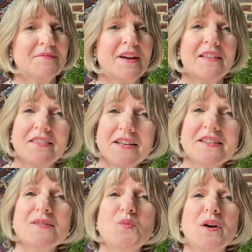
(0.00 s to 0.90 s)
And this
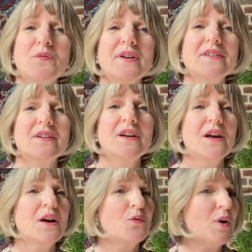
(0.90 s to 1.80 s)
is one reason
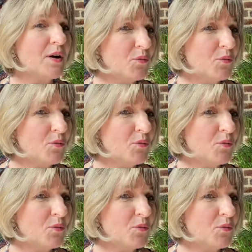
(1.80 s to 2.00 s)
why